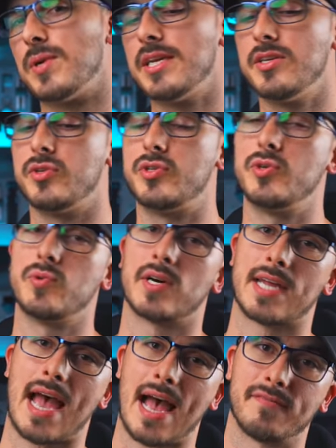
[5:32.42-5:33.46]
III, you do not
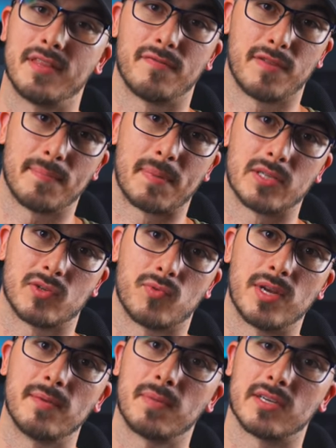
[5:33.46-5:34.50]
have the flip out
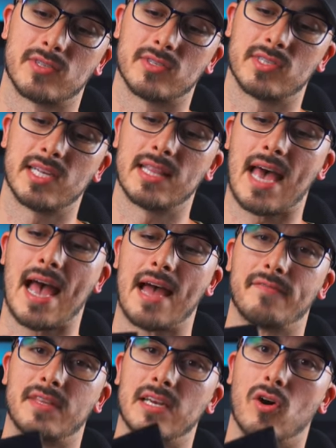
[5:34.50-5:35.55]
screen because you still
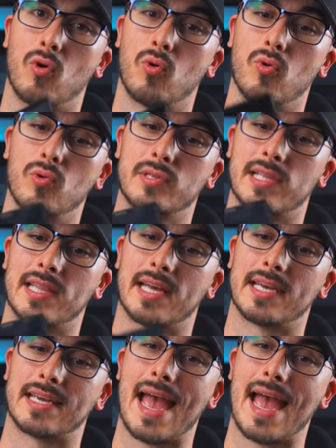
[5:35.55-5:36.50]
have the old like